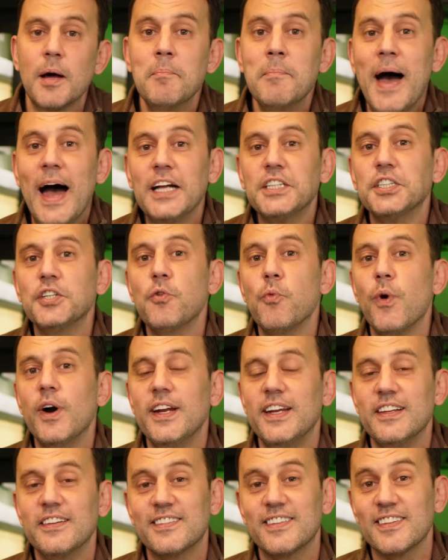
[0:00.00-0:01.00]
imagine what
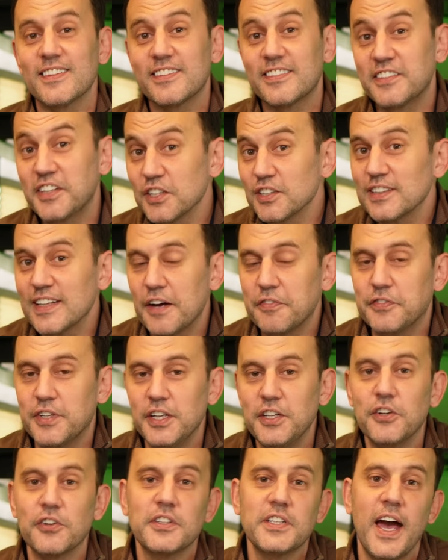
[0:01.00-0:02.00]
is still left
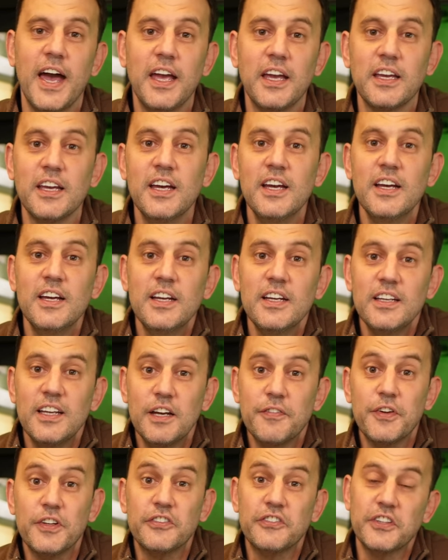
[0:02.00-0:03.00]
in your tank
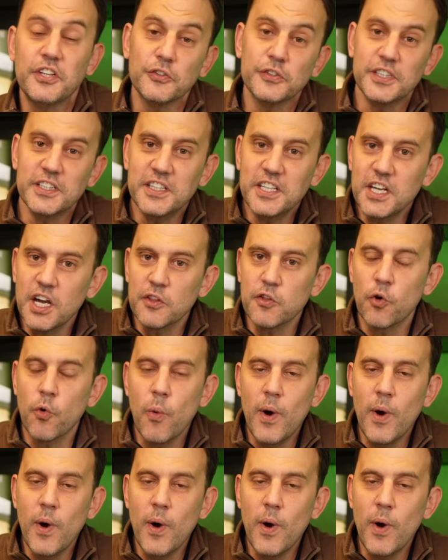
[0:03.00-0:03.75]
if it's tilted the other